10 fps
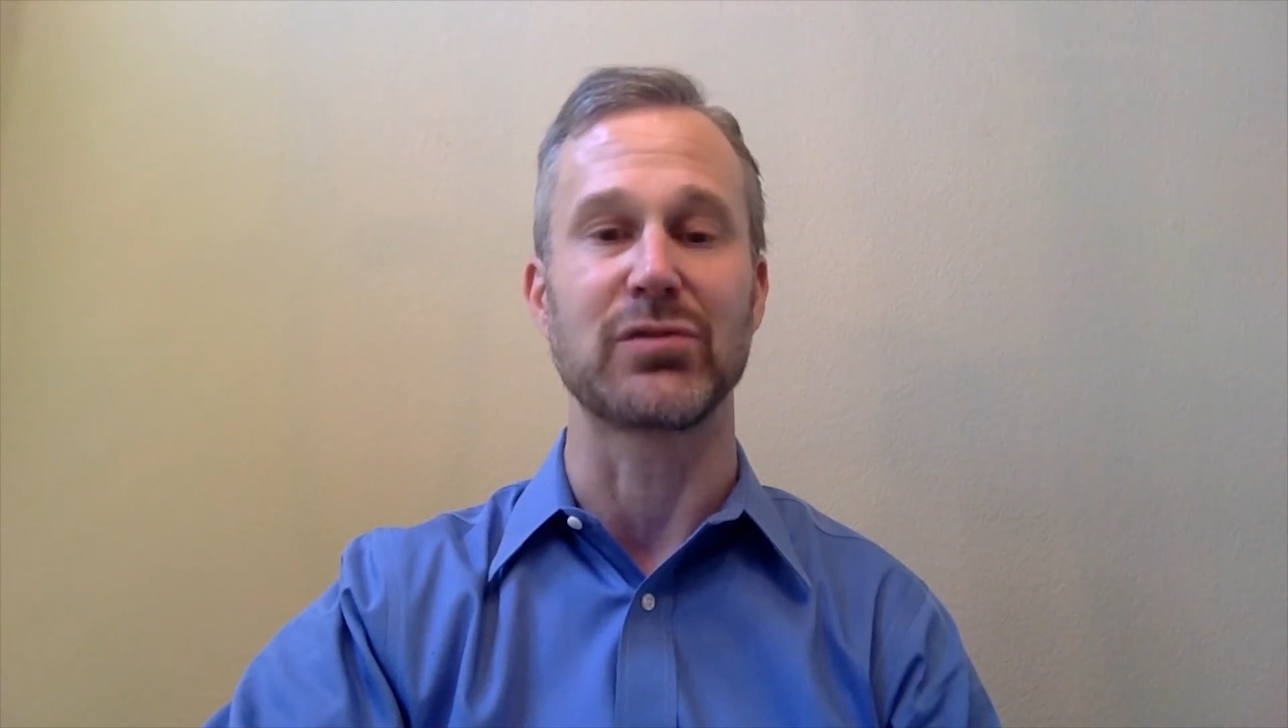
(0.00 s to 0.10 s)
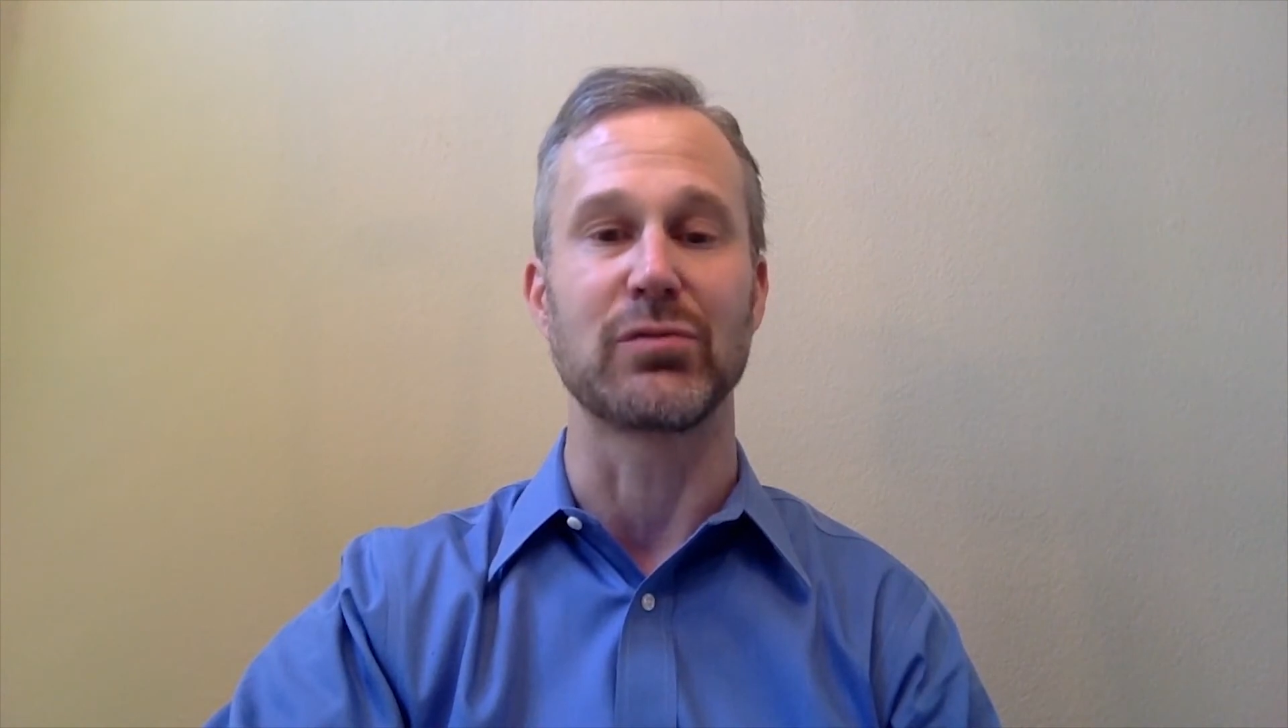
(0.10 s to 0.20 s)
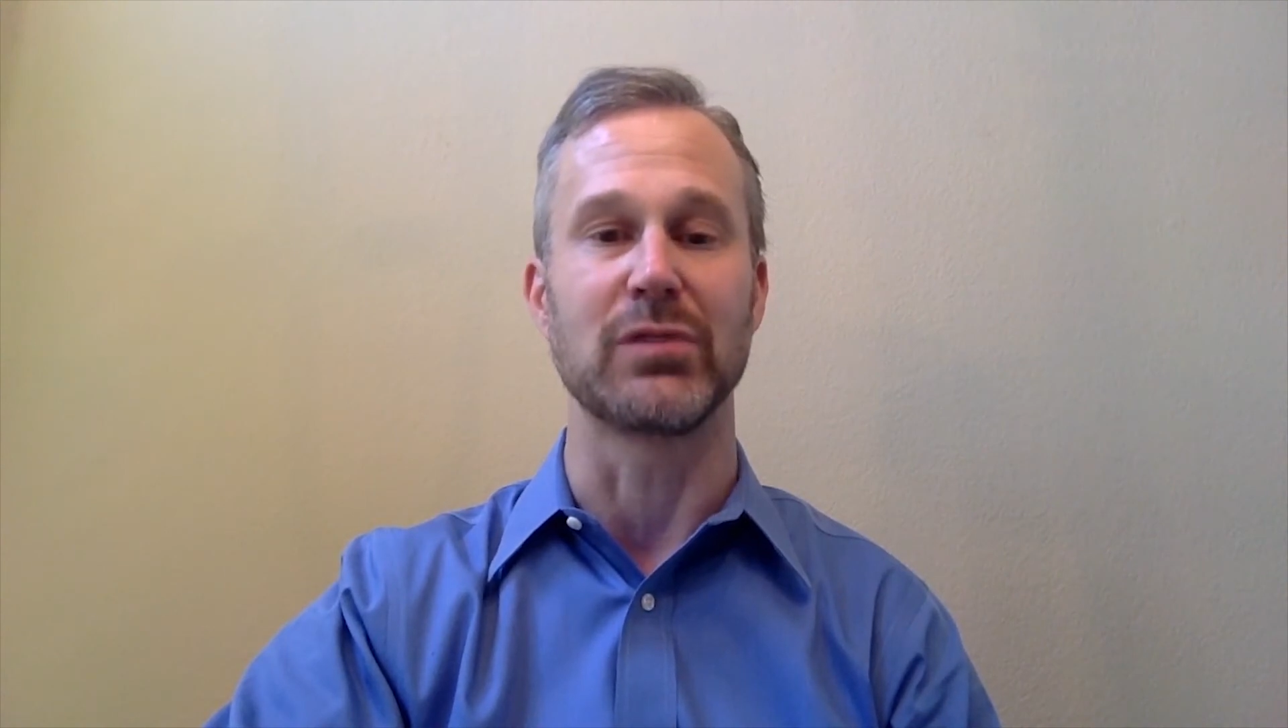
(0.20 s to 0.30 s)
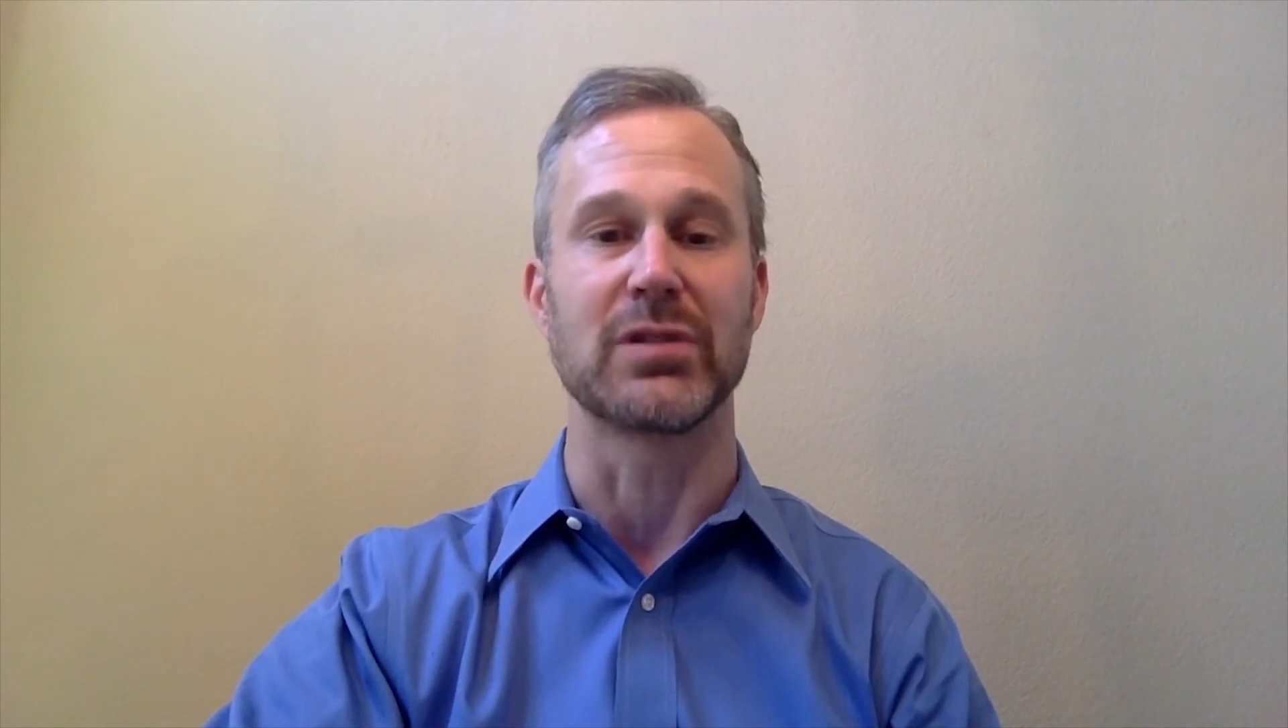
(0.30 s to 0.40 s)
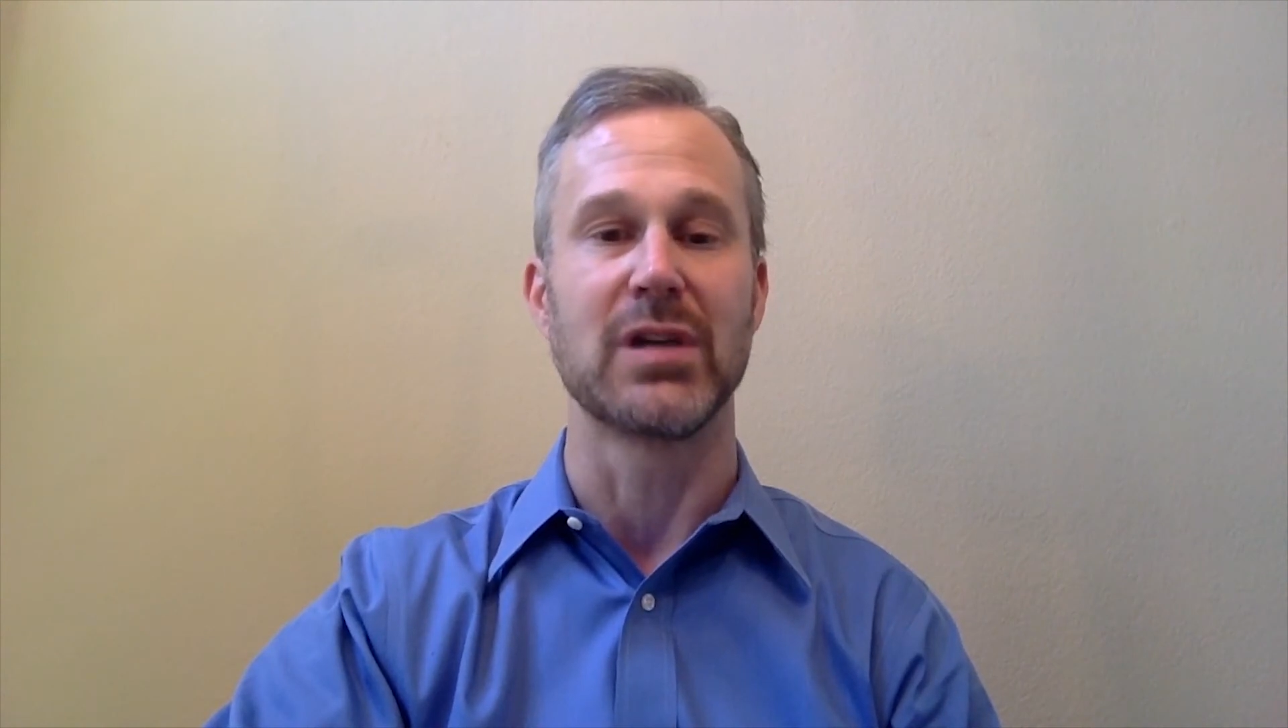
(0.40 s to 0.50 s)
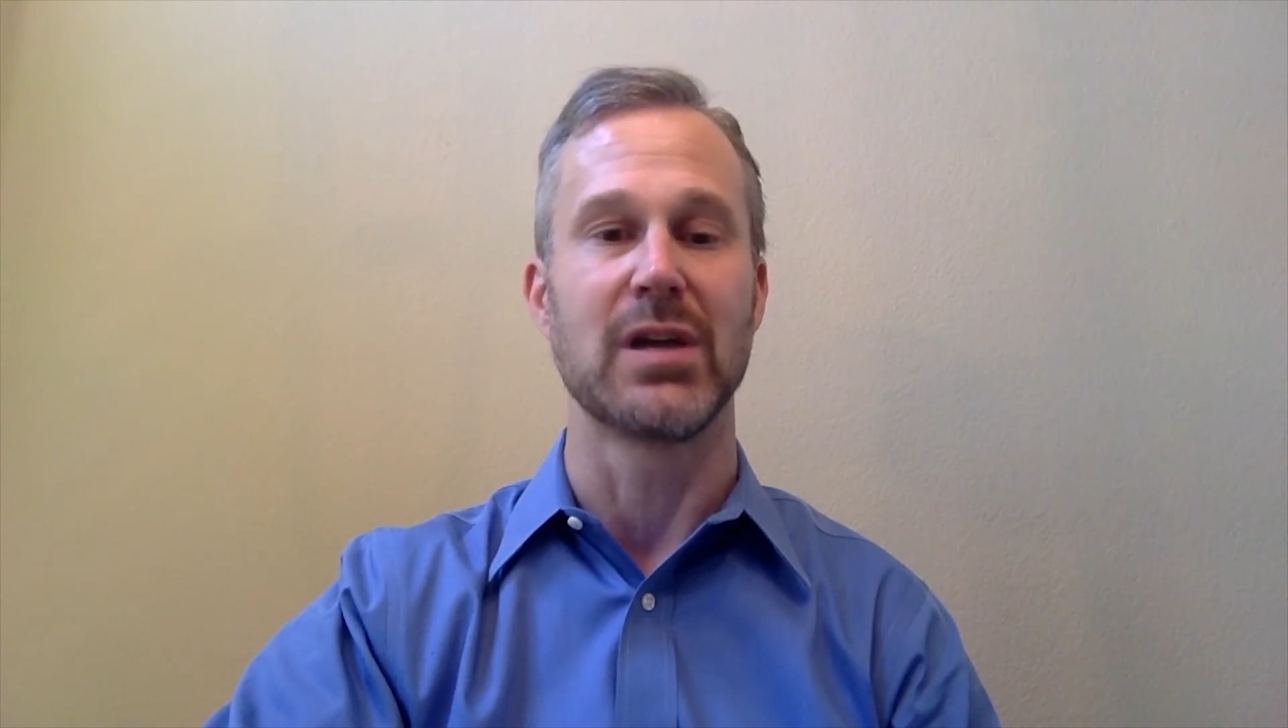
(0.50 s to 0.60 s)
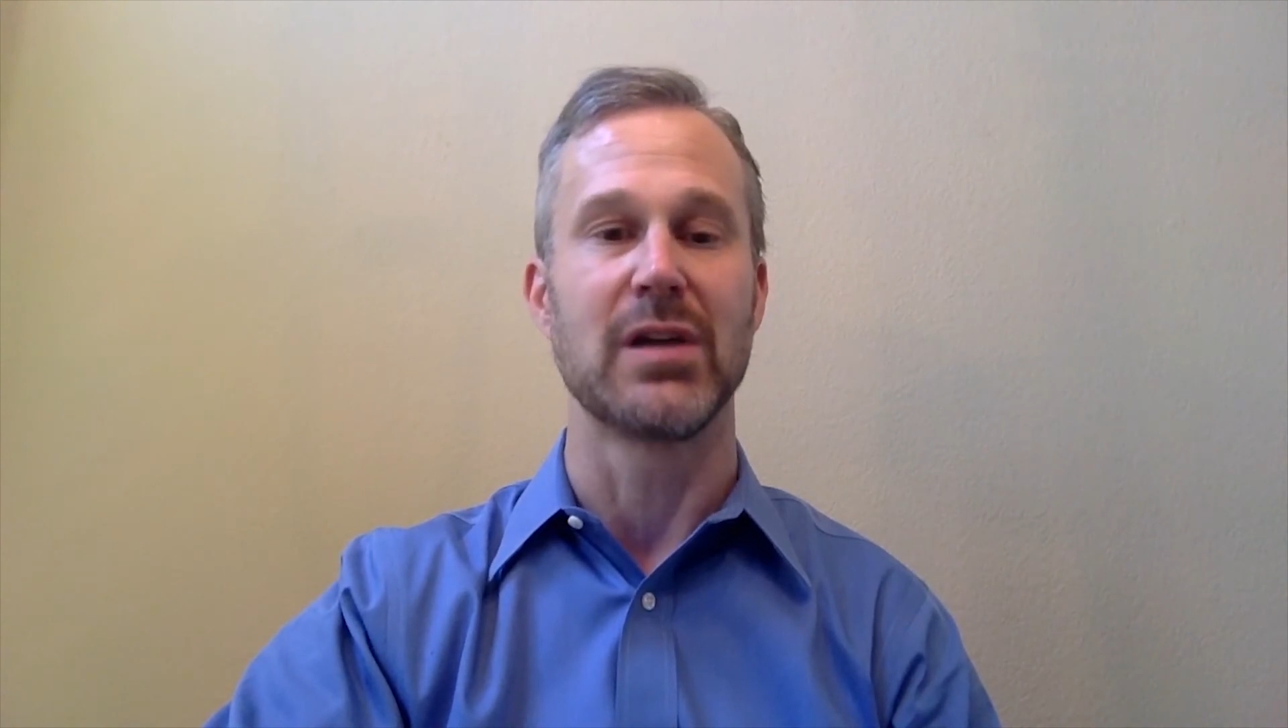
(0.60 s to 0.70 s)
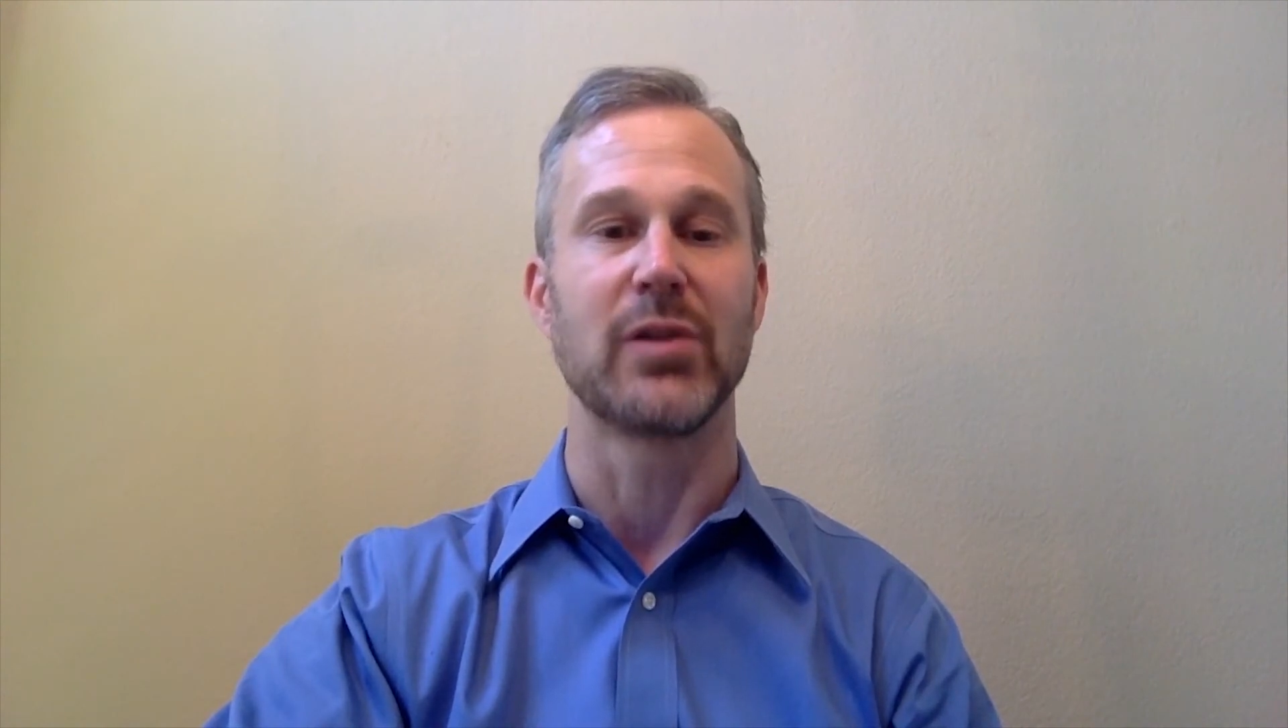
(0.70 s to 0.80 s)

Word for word: tools